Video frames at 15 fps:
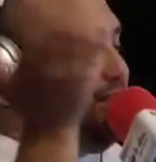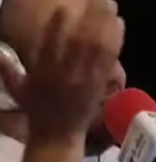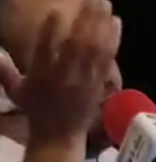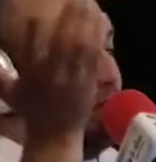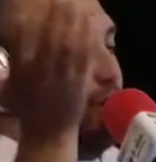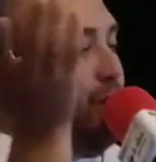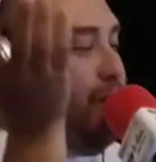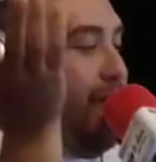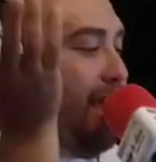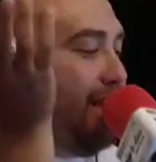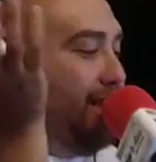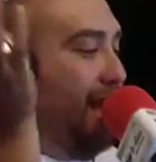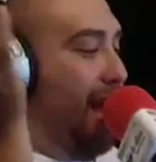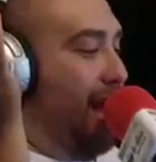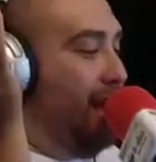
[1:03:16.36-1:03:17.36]
Chloe
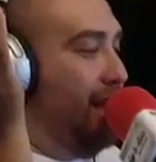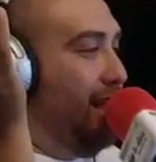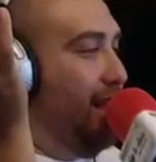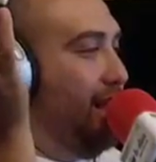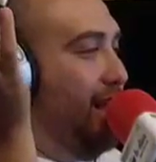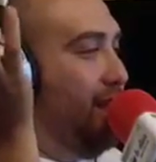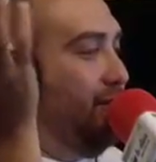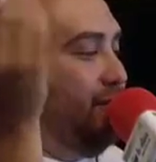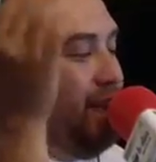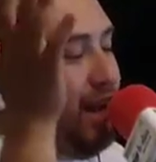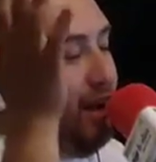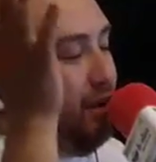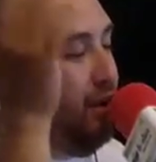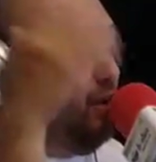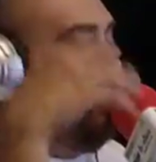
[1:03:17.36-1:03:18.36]
X Holly. That I
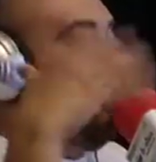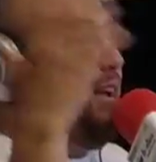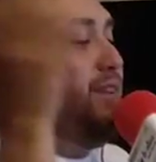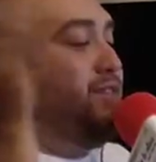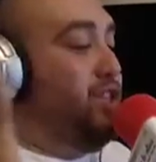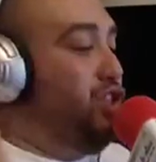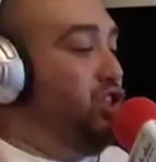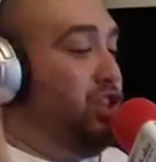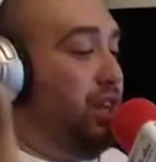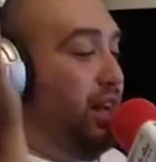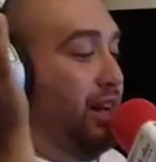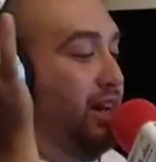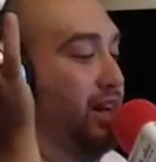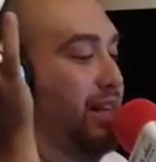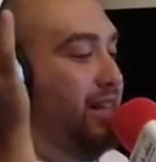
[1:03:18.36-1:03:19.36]
don't know. Who gives a shit?